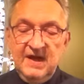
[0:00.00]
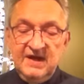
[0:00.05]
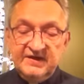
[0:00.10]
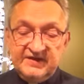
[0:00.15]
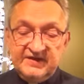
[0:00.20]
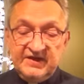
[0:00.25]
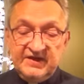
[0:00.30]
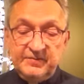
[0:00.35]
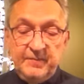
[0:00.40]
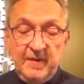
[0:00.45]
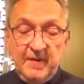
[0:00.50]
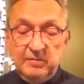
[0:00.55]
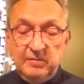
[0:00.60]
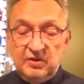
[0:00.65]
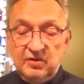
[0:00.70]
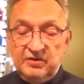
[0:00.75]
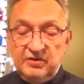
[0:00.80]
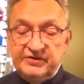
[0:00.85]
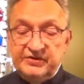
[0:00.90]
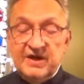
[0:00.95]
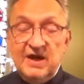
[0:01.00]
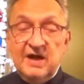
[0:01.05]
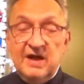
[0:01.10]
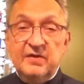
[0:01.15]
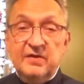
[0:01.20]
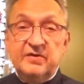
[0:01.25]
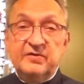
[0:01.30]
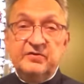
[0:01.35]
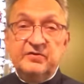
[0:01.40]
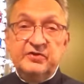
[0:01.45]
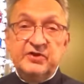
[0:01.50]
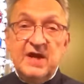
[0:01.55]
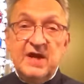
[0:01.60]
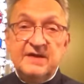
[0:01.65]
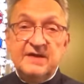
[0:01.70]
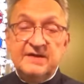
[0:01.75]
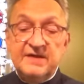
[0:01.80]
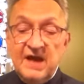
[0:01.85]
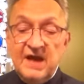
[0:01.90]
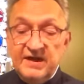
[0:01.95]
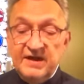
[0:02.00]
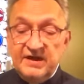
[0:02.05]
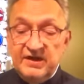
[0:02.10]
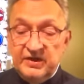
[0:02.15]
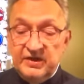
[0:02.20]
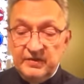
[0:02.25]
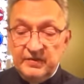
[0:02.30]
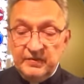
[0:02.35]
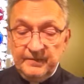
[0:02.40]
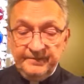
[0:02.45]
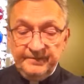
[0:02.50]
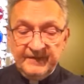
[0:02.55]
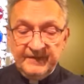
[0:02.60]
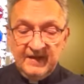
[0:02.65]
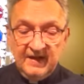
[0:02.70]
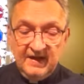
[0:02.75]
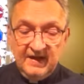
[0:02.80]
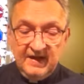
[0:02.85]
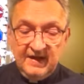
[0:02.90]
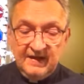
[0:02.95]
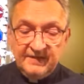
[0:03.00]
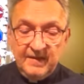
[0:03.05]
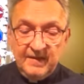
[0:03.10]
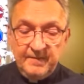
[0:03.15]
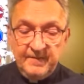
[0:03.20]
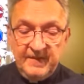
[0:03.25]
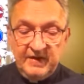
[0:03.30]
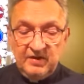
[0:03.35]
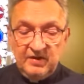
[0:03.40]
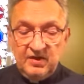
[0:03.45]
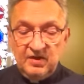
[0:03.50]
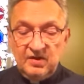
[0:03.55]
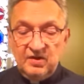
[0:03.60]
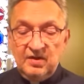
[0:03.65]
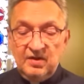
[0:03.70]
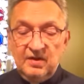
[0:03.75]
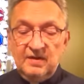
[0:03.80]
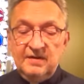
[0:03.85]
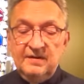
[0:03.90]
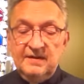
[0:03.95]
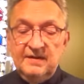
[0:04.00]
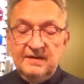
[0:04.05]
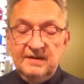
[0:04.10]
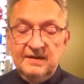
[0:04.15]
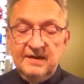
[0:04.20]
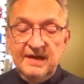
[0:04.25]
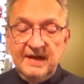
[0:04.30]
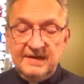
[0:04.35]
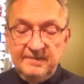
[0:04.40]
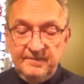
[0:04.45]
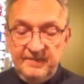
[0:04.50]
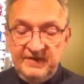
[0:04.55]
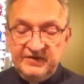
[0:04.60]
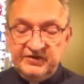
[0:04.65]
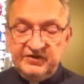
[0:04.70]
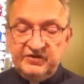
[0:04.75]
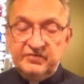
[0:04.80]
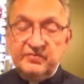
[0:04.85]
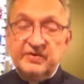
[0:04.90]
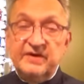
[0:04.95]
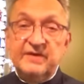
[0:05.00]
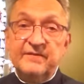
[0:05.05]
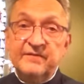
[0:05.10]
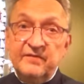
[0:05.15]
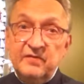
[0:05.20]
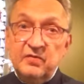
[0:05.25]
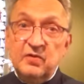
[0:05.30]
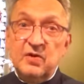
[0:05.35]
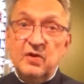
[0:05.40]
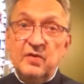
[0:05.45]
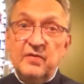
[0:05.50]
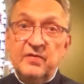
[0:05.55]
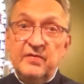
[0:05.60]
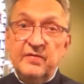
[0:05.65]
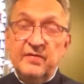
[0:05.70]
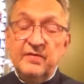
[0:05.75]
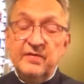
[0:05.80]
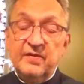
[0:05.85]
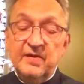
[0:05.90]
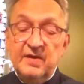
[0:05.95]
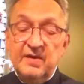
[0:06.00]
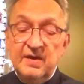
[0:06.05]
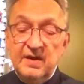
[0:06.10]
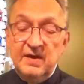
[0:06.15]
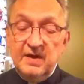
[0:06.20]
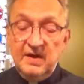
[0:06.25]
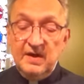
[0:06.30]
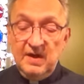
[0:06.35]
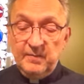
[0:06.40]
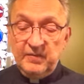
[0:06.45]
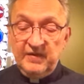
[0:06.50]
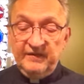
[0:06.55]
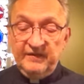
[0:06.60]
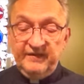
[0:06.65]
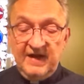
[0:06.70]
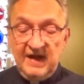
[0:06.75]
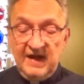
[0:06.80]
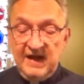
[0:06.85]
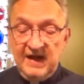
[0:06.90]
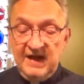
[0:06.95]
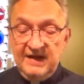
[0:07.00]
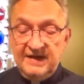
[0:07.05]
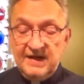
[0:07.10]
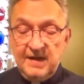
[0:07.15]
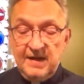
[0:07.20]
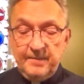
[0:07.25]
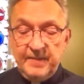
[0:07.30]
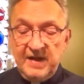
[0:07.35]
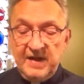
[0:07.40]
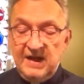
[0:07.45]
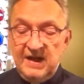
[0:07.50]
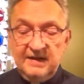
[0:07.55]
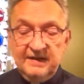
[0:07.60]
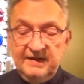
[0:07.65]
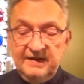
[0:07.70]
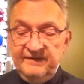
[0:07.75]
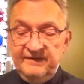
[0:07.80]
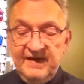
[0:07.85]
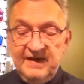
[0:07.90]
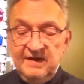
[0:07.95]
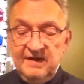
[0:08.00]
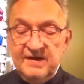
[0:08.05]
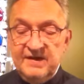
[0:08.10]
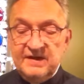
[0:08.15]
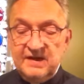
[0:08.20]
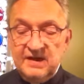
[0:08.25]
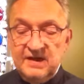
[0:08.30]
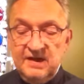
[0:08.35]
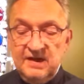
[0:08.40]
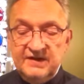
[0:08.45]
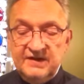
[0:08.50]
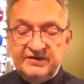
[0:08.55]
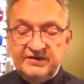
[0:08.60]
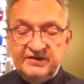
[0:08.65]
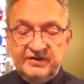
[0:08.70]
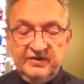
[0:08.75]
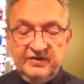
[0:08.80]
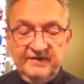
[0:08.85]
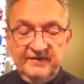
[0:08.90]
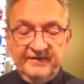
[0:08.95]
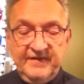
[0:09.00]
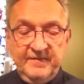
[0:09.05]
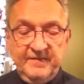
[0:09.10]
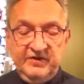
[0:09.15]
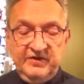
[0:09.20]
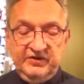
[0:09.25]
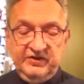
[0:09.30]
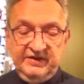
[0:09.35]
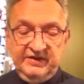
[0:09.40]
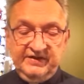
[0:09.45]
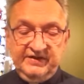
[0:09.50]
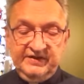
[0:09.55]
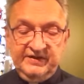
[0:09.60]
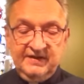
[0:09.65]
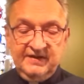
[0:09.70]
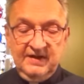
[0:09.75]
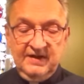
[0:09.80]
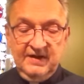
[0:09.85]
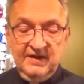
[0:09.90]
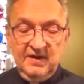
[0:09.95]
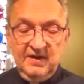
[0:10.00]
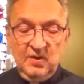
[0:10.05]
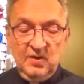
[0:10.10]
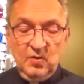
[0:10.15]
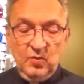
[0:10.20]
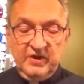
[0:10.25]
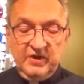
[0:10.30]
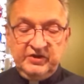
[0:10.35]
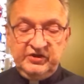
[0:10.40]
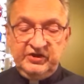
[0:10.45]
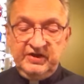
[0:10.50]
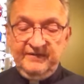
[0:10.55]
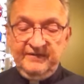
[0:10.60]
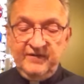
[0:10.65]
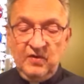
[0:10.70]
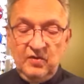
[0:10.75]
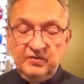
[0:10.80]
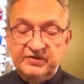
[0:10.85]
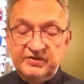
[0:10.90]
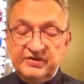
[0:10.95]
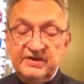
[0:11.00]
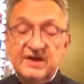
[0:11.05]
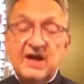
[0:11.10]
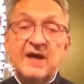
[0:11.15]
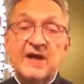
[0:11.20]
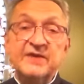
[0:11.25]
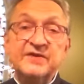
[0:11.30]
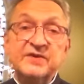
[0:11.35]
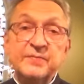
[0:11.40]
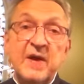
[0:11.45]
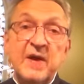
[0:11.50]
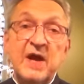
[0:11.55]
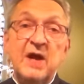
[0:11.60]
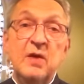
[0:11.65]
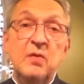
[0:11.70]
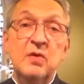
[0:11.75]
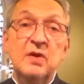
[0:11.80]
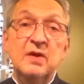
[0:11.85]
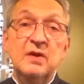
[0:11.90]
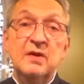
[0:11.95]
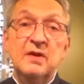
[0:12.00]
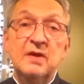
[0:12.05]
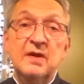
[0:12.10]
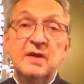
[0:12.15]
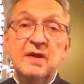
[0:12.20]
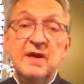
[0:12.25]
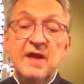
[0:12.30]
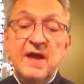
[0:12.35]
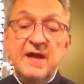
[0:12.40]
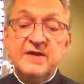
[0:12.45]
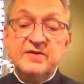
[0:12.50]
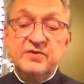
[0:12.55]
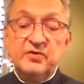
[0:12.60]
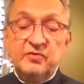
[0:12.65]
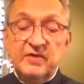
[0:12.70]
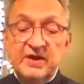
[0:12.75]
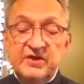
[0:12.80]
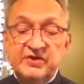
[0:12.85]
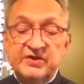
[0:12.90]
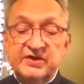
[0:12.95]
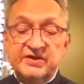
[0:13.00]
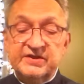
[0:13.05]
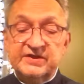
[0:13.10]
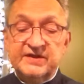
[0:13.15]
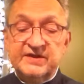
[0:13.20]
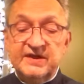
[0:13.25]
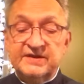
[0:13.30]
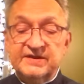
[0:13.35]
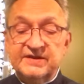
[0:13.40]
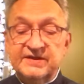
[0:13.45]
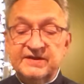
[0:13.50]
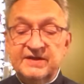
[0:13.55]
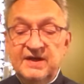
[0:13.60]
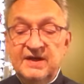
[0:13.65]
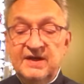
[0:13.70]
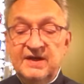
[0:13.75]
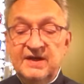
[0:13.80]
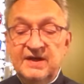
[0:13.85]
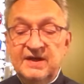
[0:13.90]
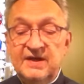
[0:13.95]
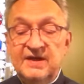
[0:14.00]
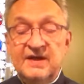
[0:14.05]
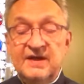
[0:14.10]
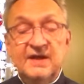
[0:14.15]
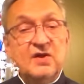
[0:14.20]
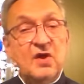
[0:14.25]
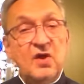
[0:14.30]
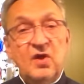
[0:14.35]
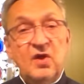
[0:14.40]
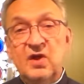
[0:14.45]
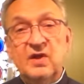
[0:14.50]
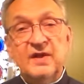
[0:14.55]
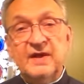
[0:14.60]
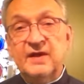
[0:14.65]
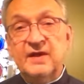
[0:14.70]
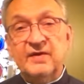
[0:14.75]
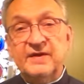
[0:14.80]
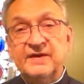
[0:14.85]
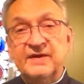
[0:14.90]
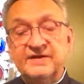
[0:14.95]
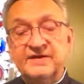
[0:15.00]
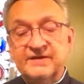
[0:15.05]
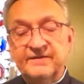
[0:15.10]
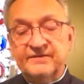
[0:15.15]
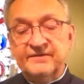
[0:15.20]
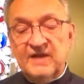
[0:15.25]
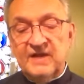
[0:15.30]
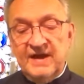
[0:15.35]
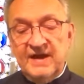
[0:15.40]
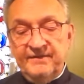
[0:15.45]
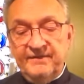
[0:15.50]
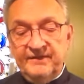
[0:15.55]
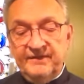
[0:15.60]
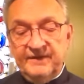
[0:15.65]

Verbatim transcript: Says biblical scholar John Donahue, the miracle and mystery of growth provide a polyvalent cluster of images which evokes God's power and graciousness in all areas of life.